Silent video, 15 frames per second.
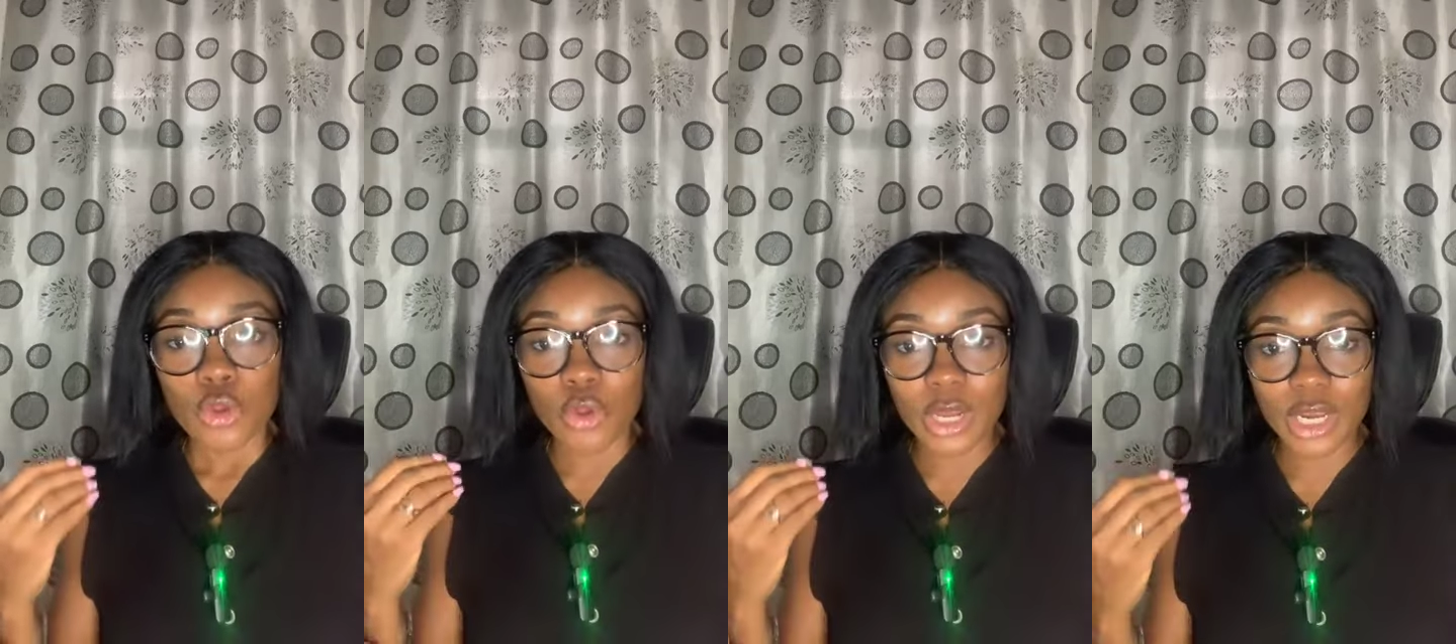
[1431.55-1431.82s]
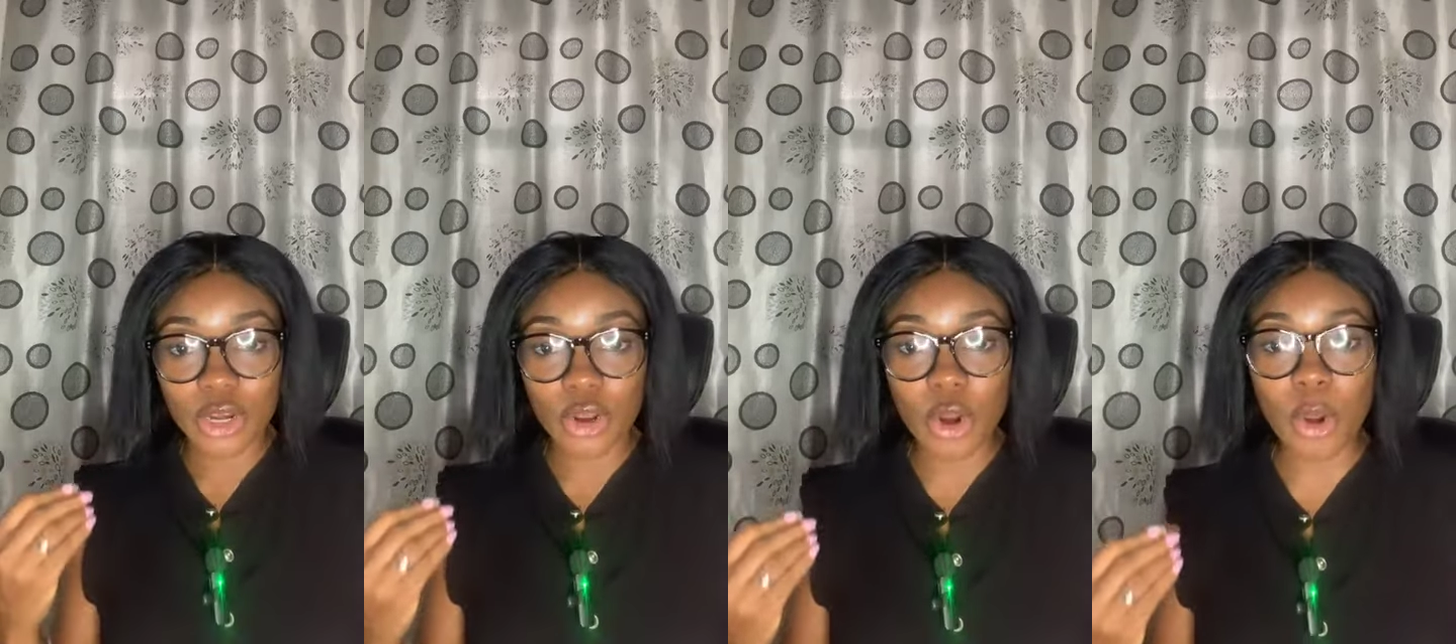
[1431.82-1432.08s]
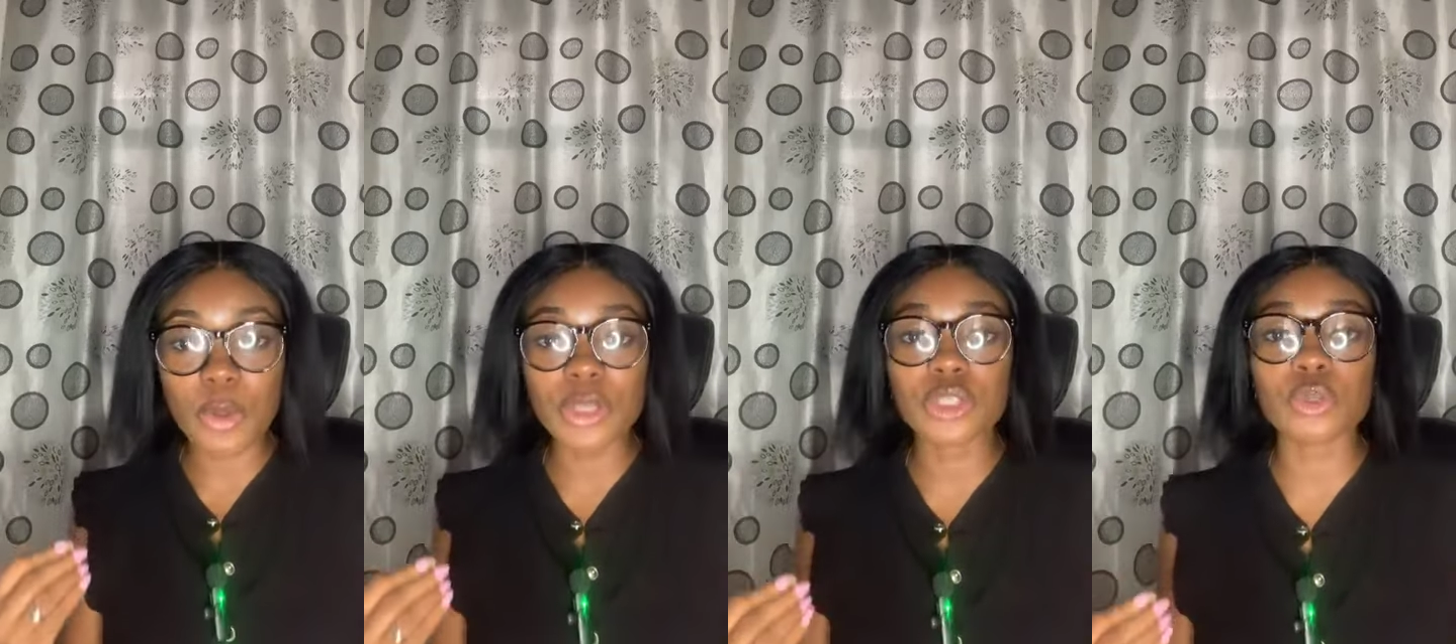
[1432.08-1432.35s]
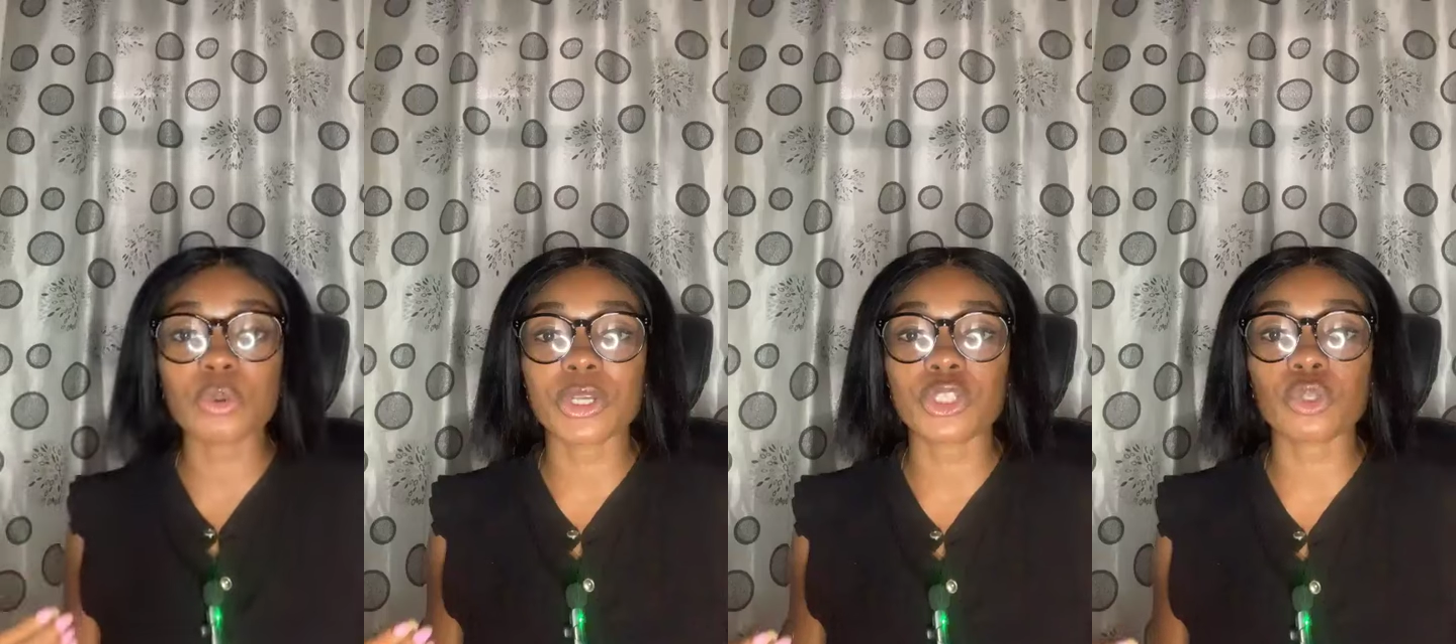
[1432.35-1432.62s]
you can go
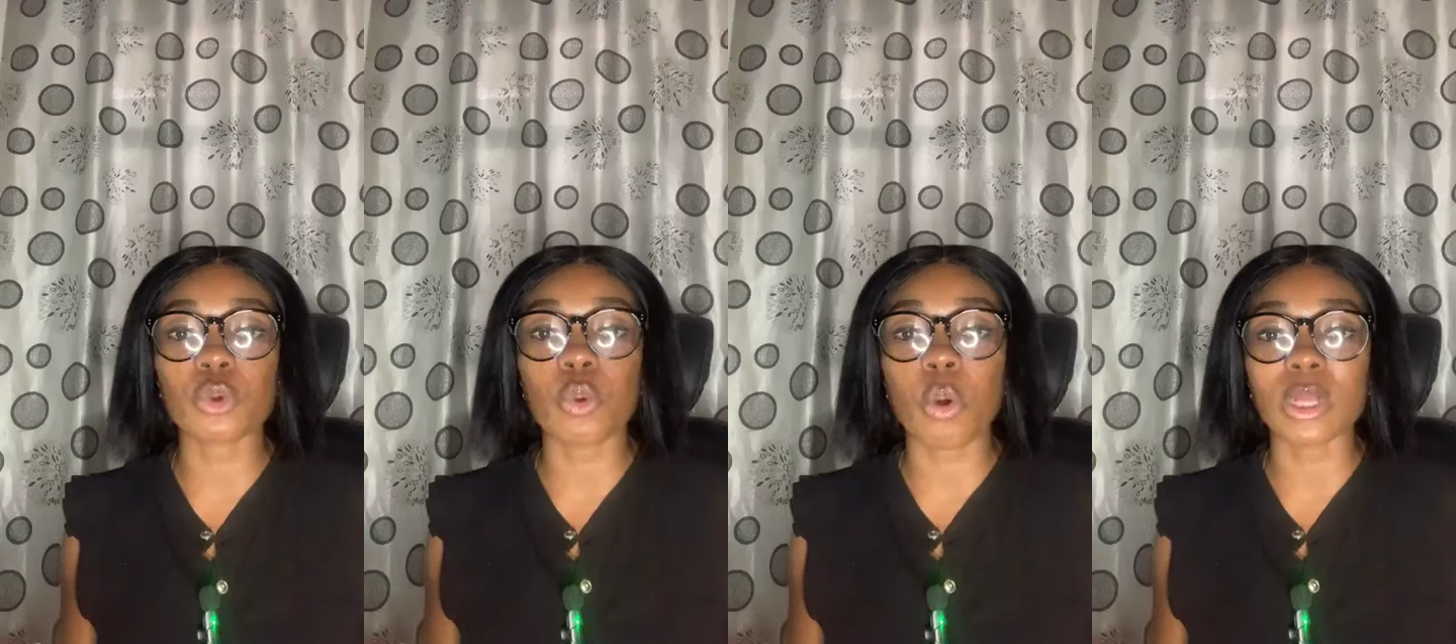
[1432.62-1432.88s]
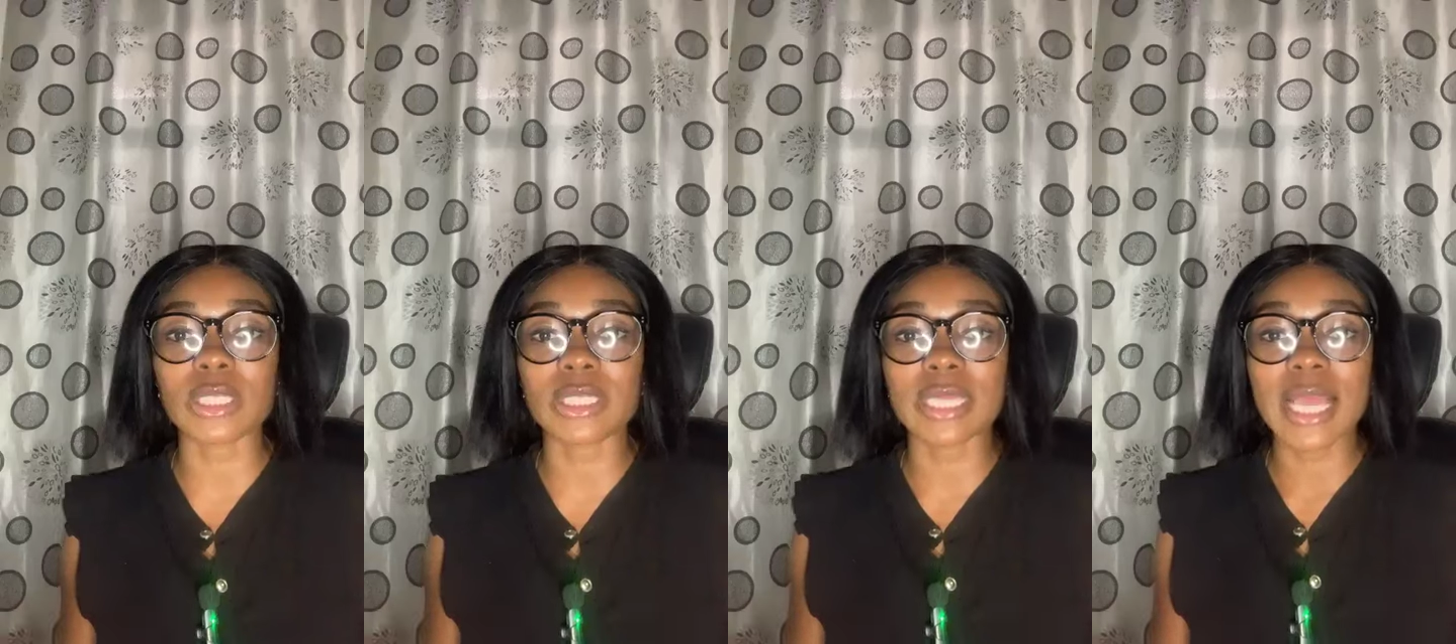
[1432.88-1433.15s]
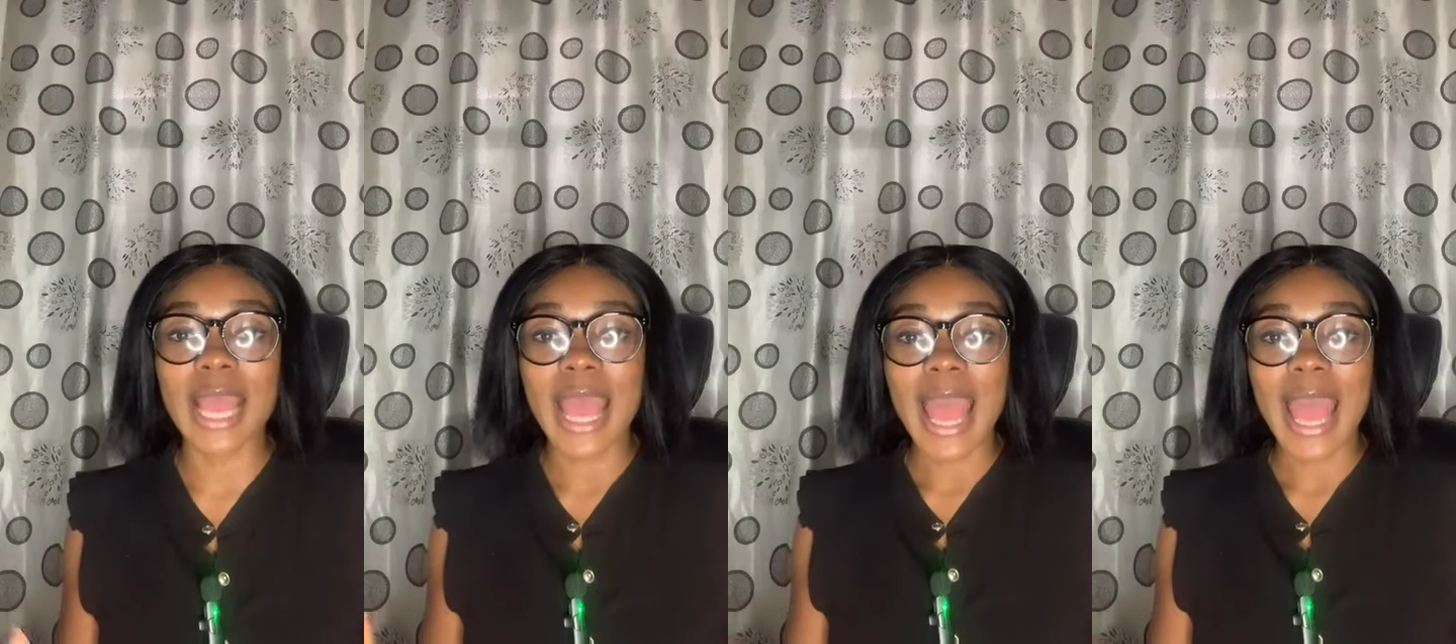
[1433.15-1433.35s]
into a squat